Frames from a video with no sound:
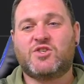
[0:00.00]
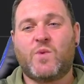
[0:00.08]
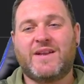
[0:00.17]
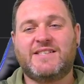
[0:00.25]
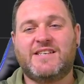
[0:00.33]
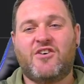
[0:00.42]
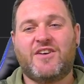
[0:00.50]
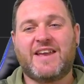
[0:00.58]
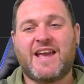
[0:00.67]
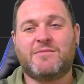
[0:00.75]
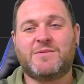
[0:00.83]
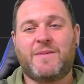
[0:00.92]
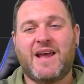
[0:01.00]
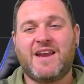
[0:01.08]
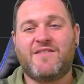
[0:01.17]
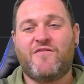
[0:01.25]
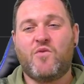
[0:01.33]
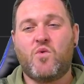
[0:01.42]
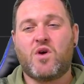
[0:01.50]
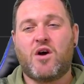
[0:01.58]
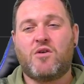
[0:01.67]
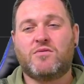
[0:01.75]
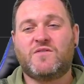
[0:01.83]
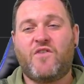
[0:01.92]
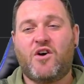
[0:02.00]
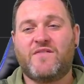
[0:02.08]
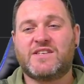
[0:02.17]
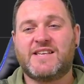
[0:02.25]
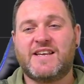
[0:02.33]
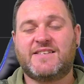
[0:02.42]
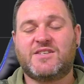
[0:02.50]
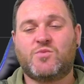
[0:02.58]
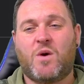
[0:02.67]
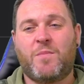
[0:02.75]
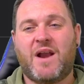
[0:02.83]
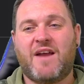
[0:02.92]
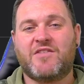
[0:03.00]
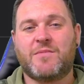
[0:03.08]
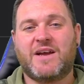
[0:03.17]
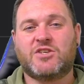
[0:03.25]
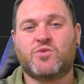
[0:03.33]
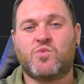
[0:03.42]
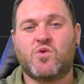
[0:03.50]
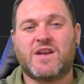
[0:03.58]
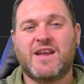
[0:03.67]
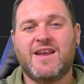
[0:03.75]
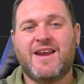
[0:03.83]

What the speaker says: 29 games played, 4 goals, 5 assists, 1 Player of the Match award,